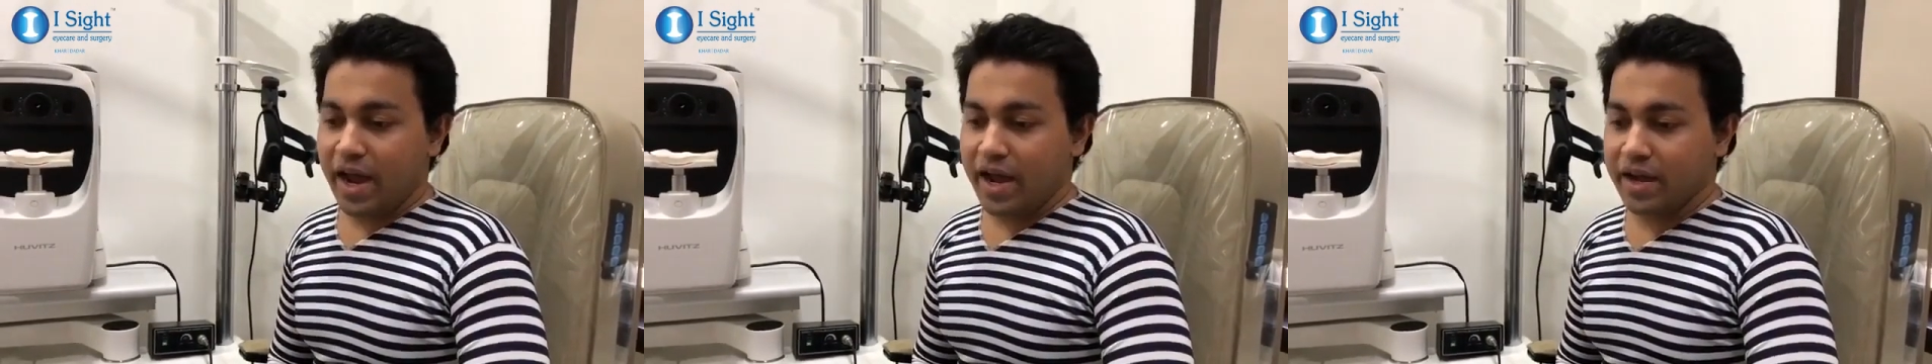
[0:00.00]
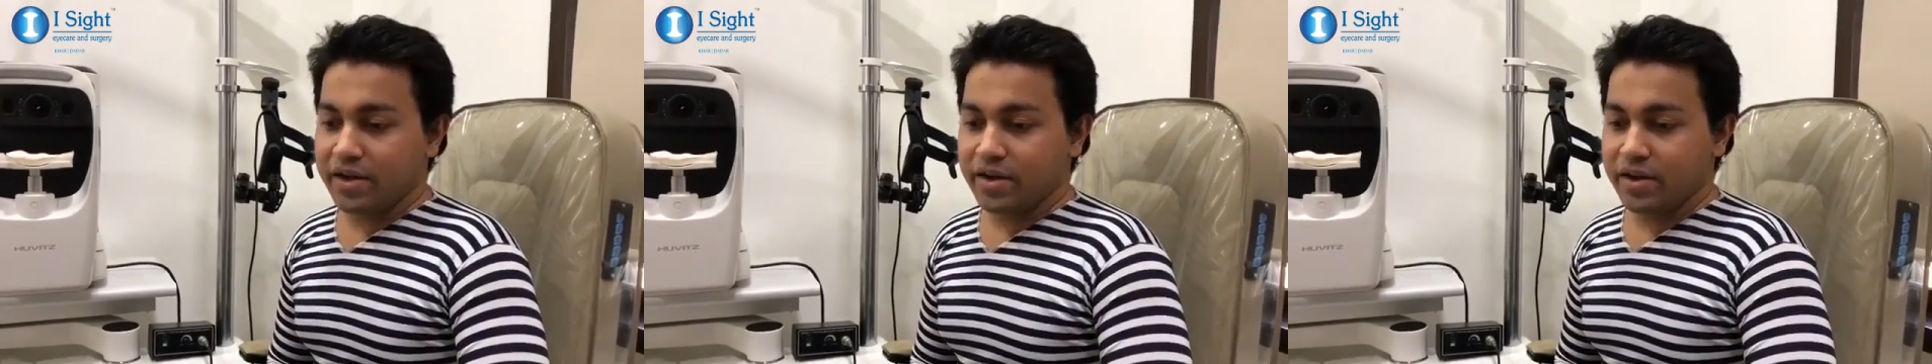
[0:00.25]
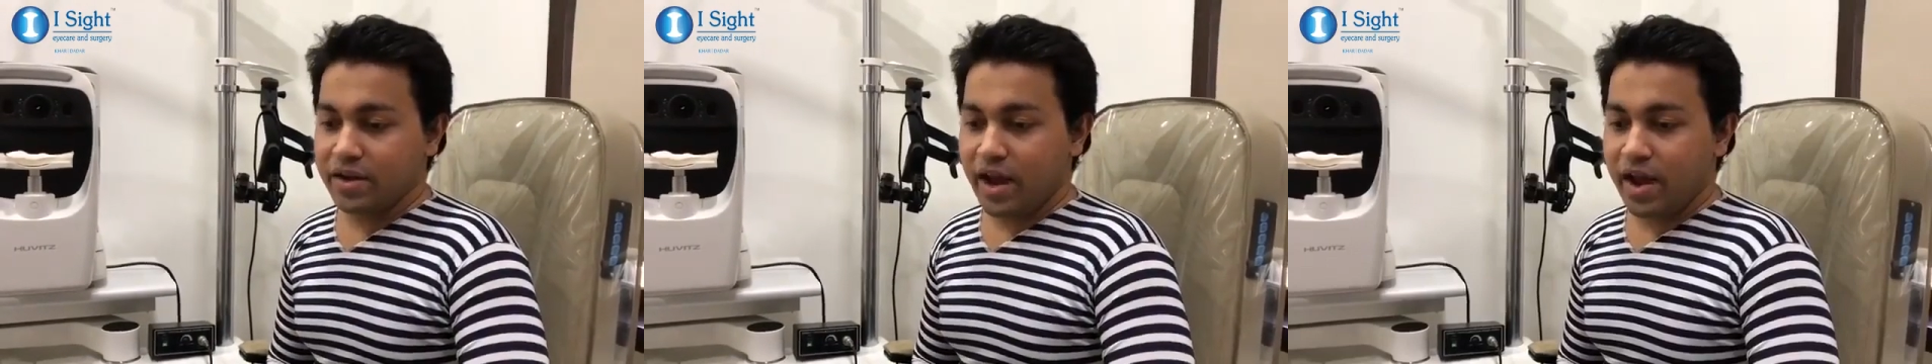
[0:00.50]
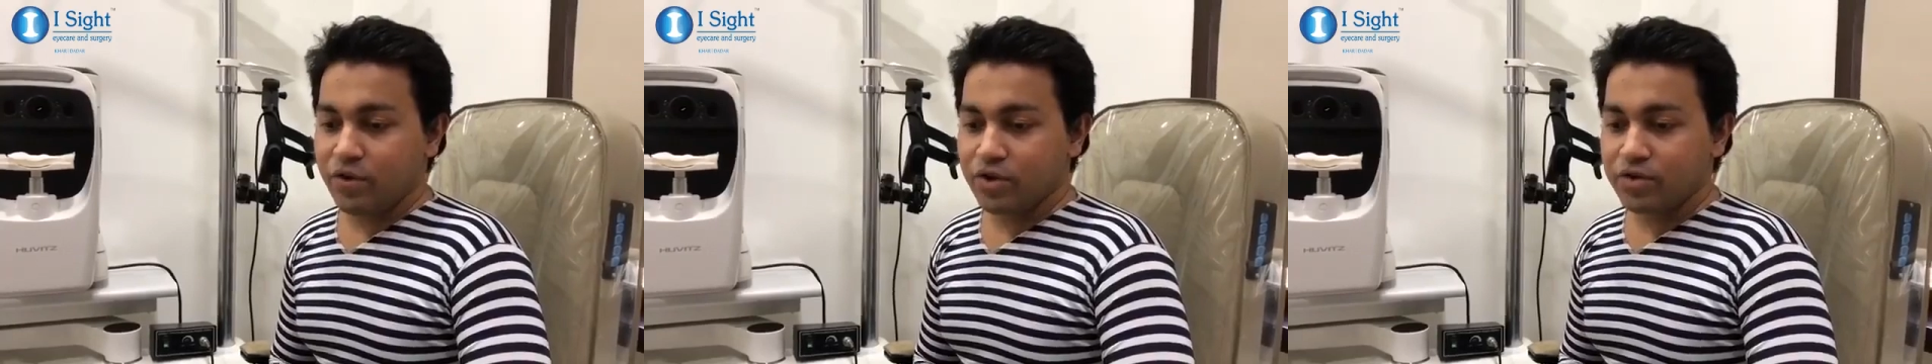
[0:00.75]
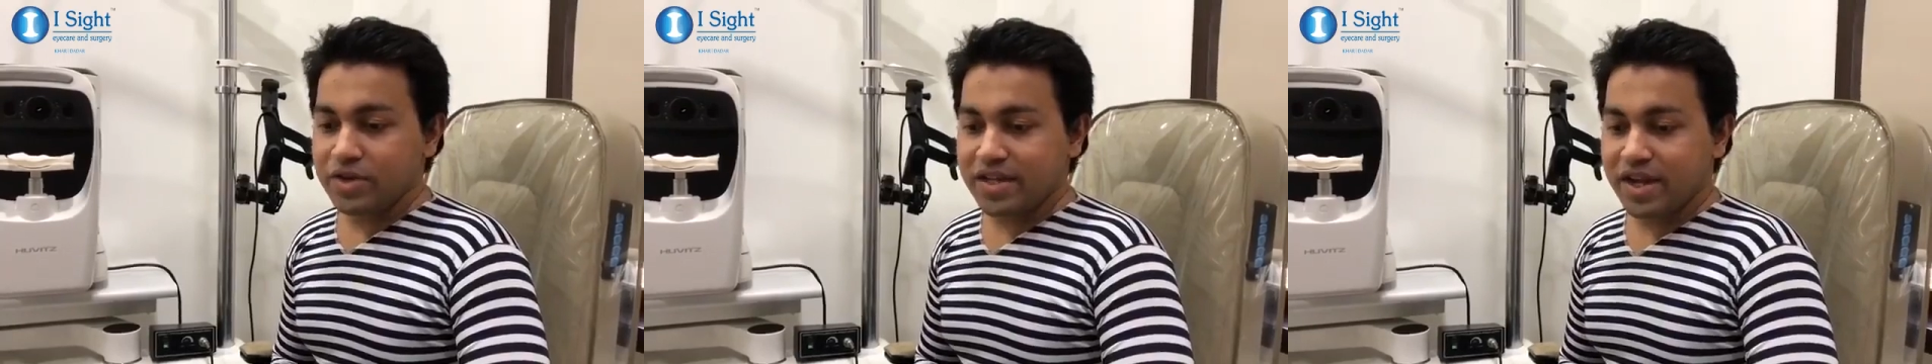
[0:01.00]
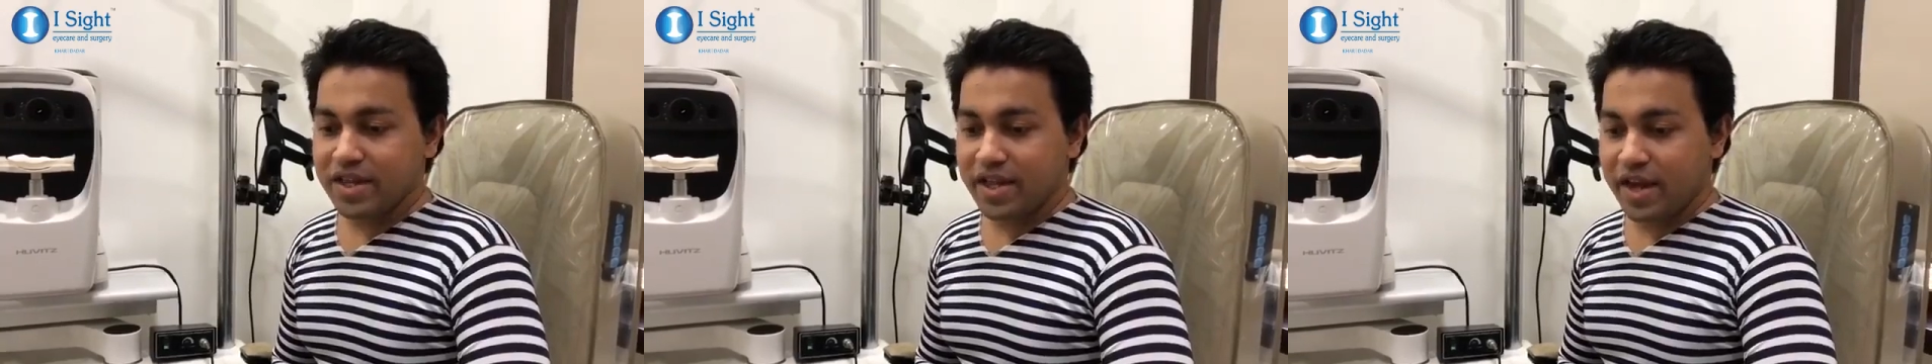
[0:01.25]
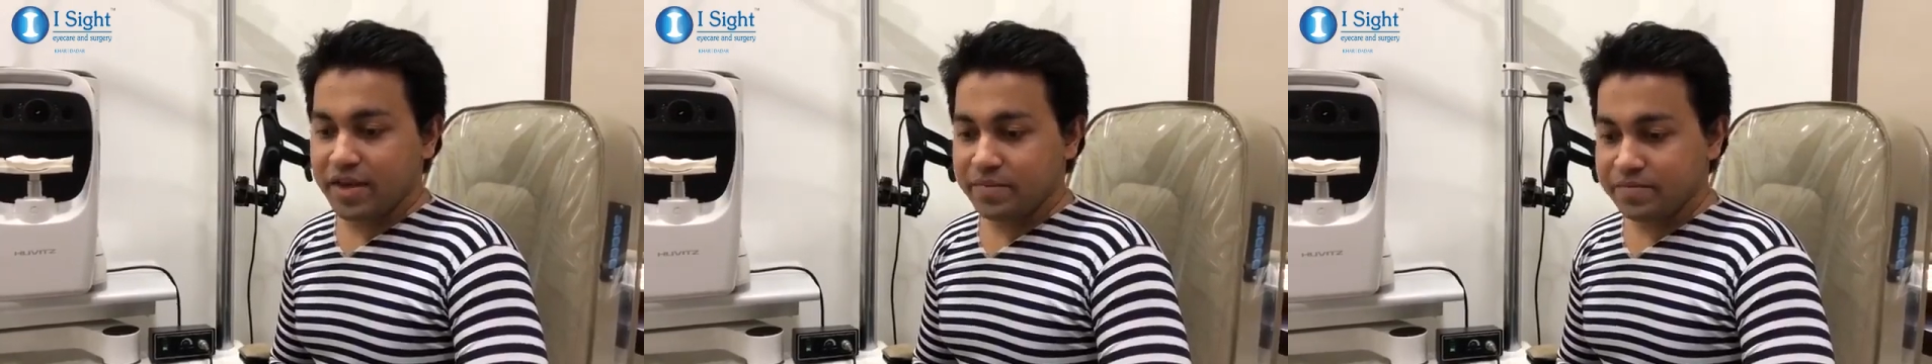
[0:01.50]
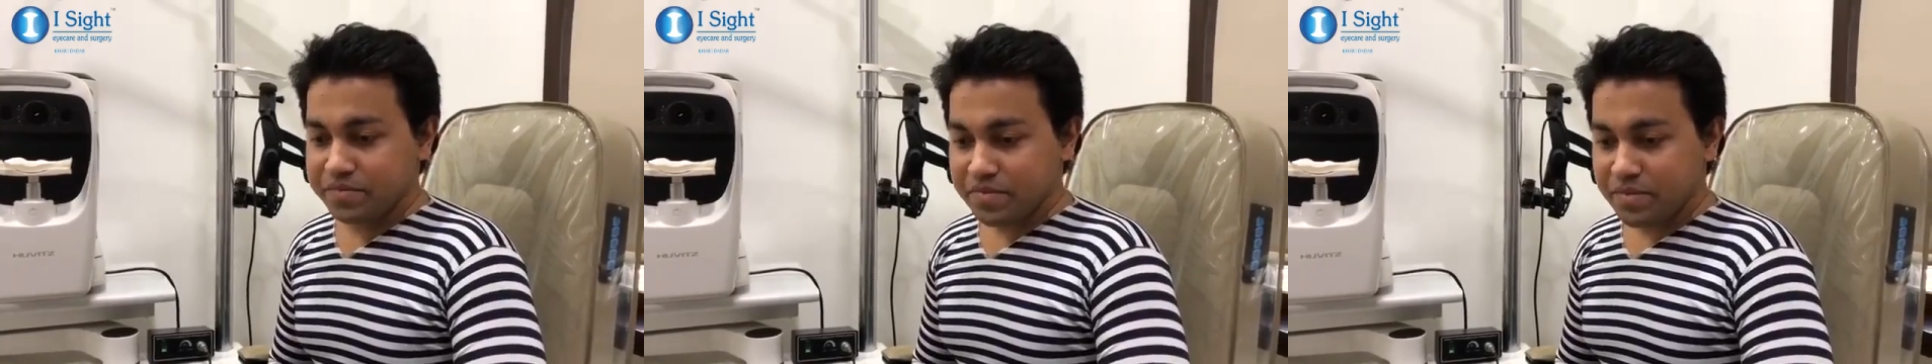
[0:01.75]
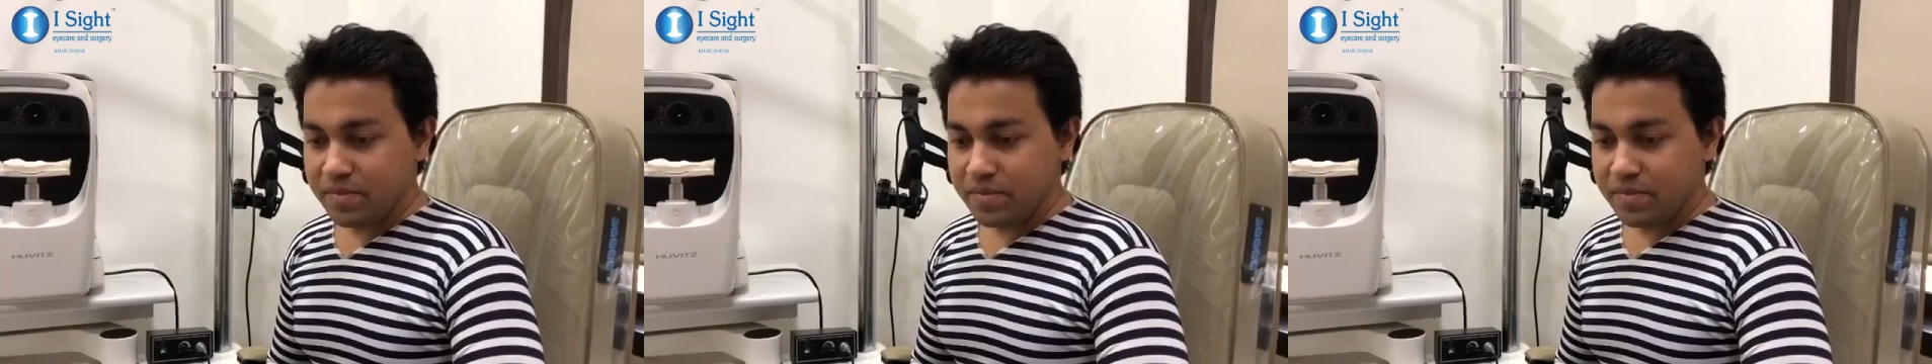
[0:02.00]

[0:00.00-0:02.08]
And I want to say that